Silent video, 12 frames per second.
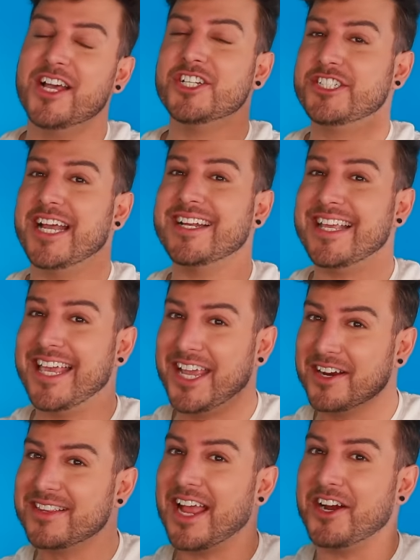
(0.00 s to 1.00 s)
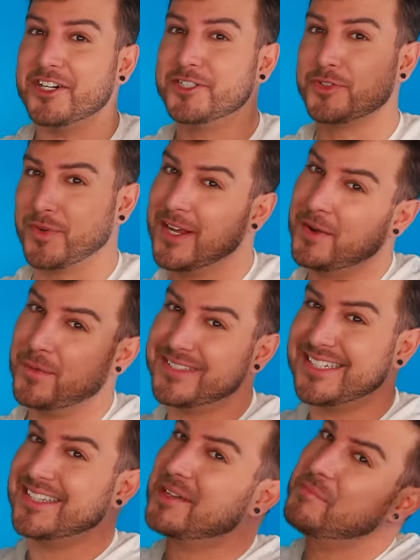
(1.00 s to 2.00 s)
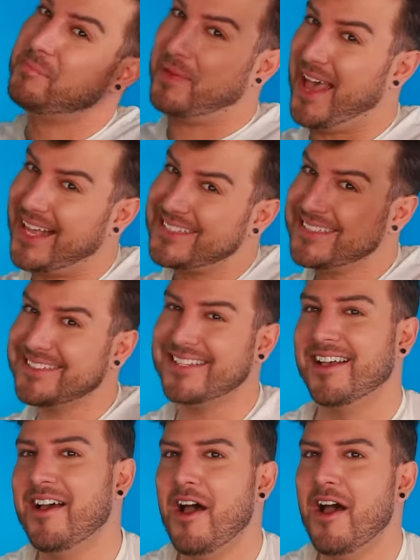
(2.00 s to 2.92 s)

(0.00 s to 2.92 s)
She had to hear that her drink wasn't the best.